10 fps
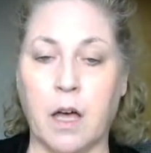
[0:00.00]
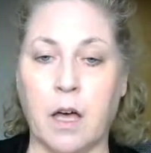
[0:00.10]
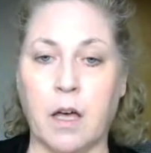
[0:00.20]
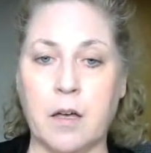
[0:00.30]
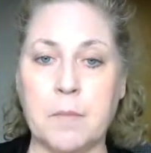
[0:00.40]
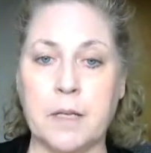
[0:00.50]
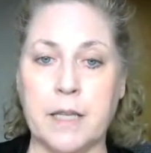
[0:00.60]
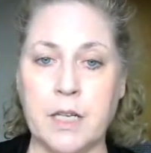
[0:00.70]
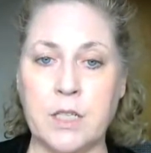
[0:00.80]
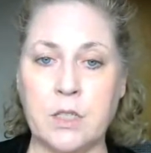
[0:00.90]
But
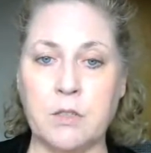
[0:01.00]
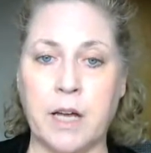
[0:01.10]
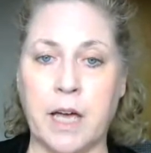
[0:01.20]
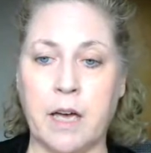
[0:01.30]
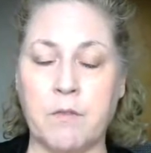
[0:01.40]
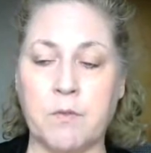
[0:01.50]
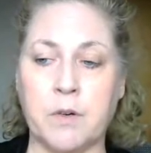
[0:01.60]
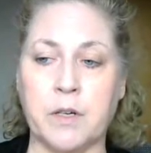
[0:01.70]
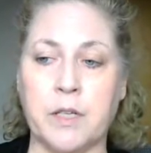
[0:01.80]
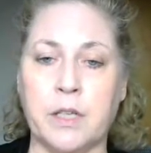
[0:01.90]
they do have
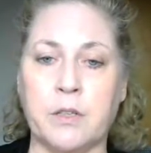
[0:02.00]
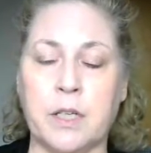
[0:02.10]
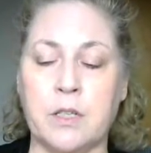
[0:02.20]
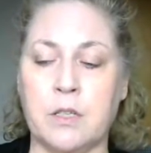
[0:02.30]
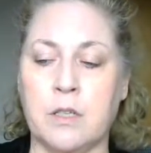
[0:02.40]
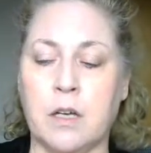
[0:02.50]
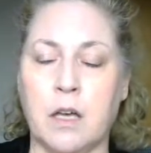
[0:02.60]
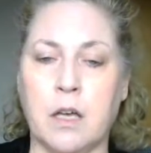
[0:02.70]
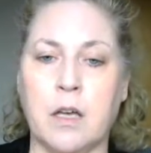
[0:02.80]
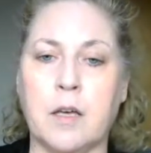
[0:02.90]
where you can
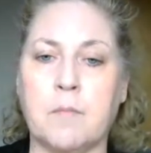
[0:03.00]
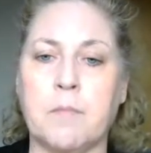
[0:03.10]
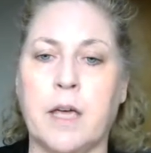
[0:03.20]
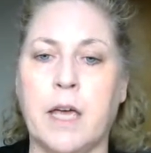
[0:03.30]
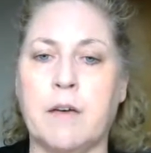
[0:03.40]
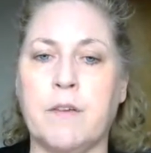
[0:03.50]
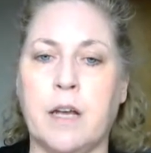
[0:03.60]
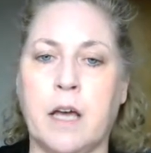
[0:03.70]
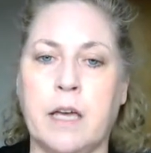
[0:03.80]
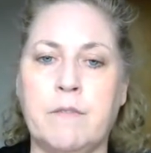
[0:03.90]
have an
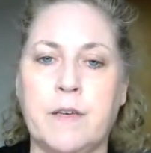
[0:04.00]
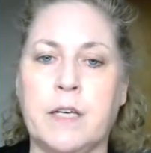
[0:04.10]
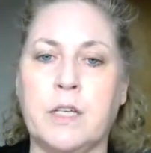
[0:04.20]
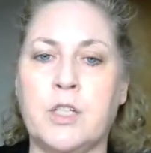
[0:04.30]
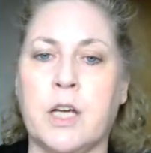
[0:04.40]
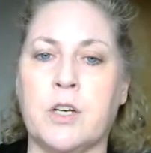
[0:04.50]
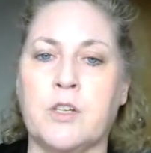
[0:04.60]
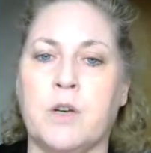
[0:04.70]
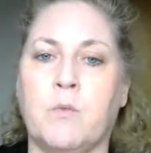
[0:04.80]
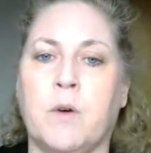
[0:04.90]
IV
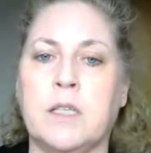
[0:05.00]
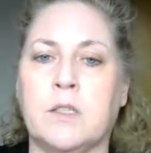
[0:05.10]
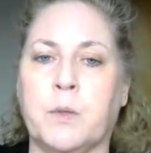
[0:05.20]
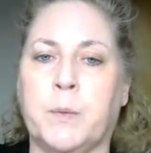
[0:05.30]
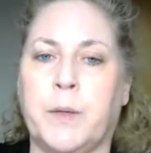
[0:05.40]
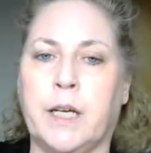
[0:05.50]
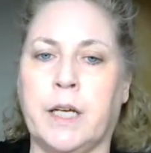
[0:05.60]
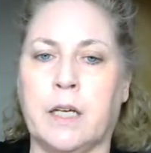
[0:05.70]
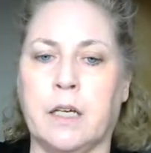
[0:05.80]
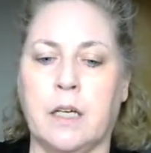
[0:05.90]
injection once a
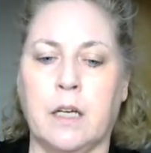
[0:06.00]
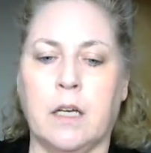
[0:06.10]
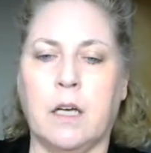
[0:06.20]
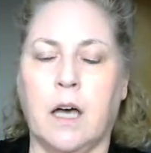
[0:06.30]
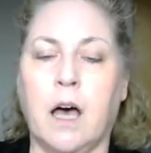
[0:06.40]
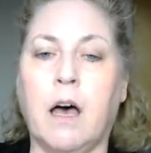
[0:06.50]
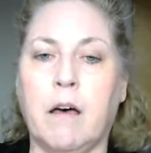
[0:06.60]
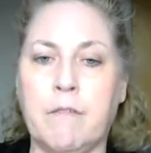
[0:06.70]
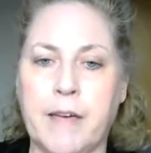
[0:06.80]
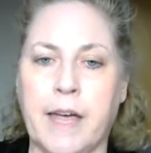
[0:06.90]
week
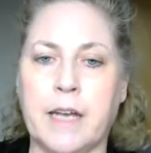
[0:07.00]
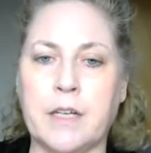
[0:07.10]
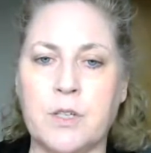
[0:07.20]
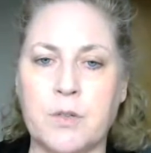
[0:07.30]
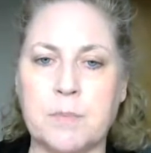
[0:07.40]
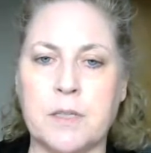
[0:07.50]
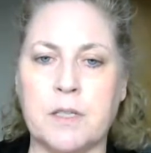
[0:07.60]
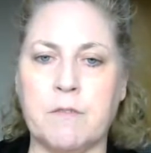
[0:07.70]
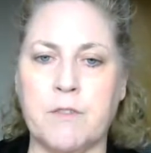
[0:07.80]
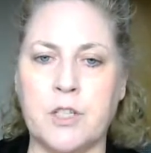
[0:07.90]
of antitrypsin
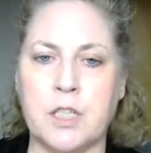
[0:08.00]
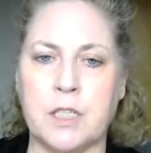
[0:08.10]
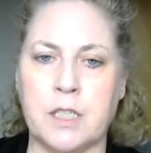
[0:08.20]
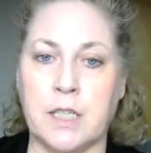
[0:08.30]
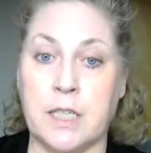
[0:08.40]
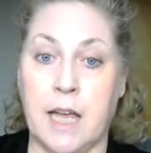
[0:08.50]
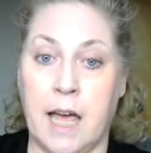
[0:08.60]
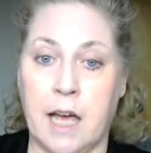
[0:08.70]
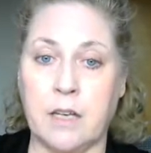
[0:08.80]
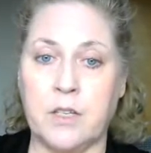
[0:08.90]
deficiency to
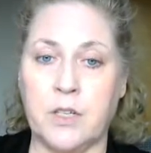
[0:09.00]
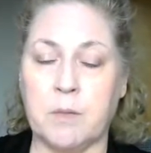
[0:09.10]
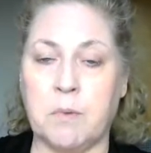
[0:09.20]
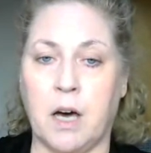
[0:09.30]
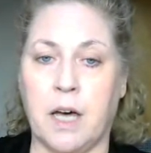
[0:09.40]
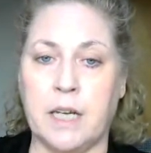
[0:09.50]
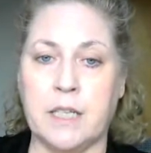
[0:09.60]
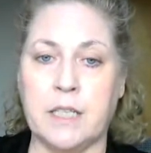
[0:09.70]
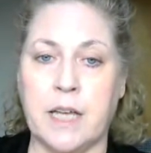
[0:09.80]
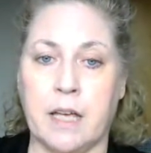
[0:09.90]
add to your body
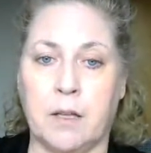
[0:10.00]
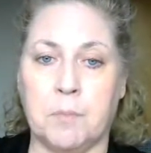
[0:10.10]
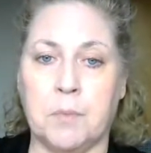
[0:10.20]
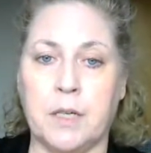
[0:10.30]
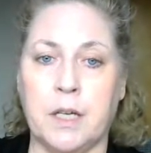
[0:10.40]
to help